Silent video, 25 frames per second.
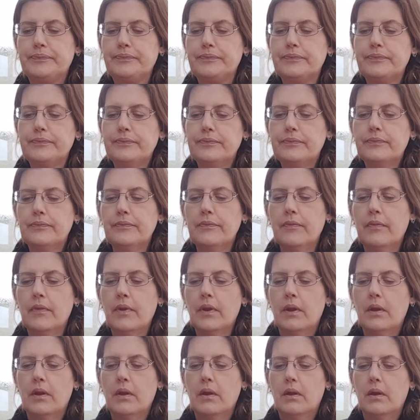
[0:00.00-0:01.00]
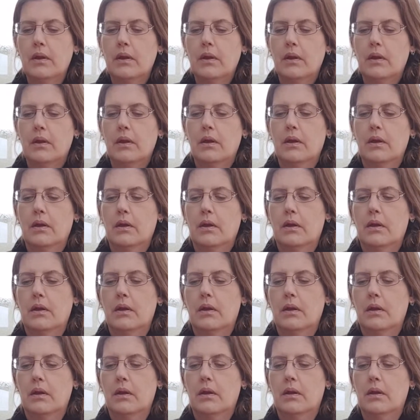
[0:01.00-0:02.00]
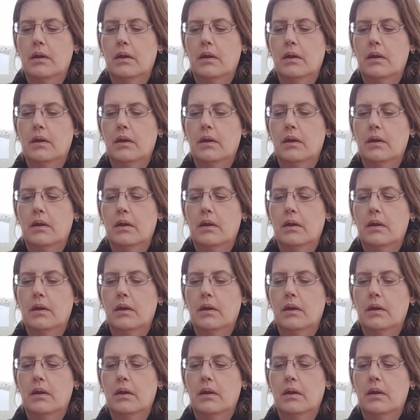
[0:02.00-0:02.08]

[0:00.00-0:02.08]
(silence)